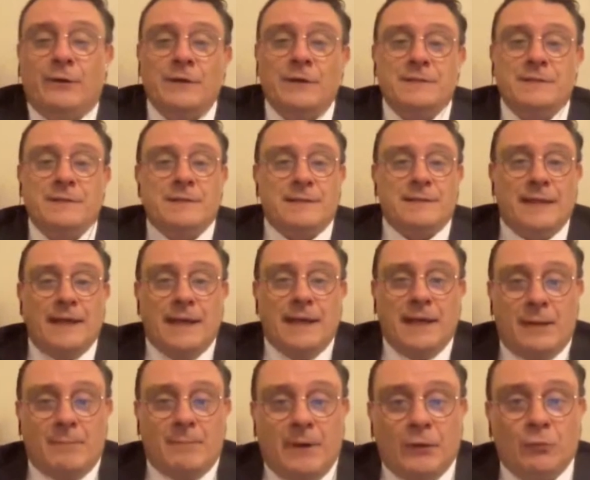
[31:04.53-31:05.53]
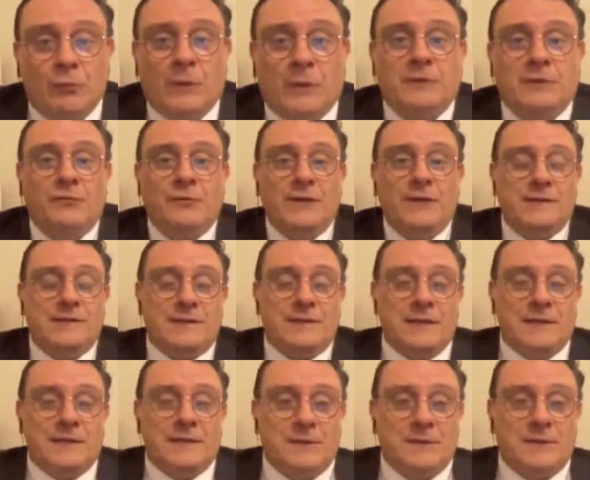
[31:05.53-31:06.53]
it's this thing about what Greece
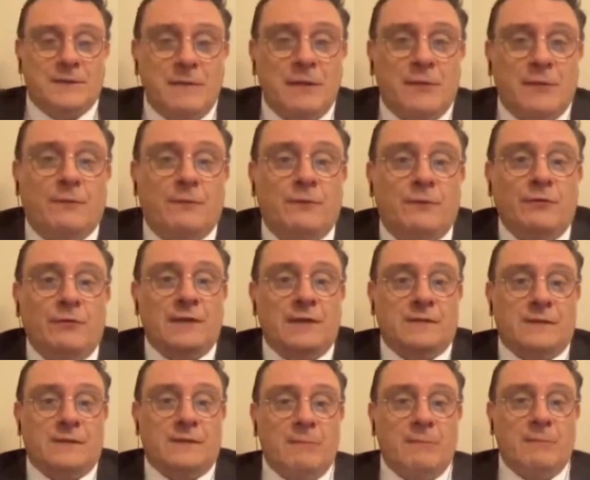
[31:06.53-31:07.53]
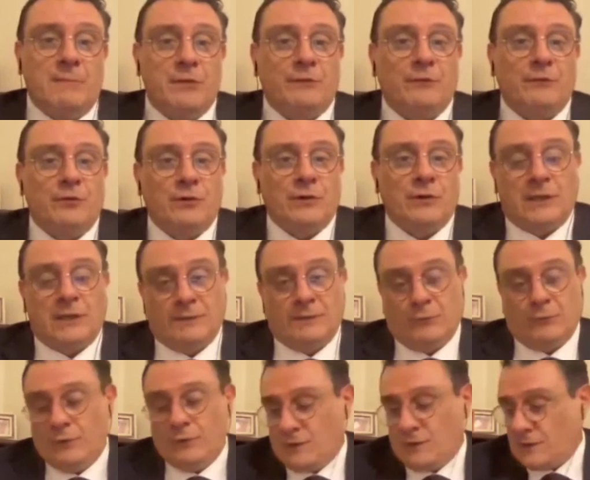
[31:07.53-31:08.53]
is, the myth of Greece and the myth of Turkey
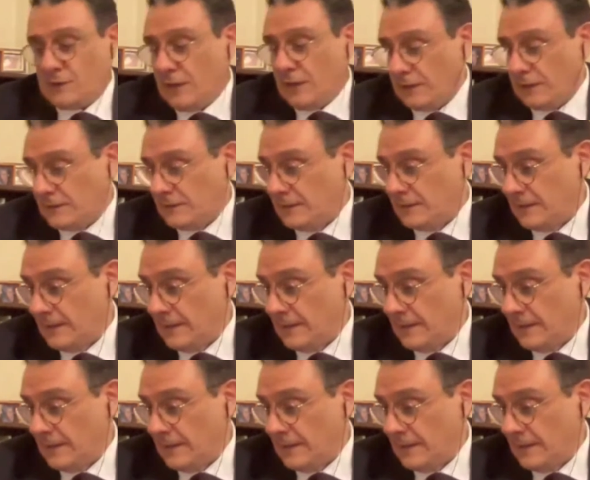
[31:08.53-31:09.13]
for each side.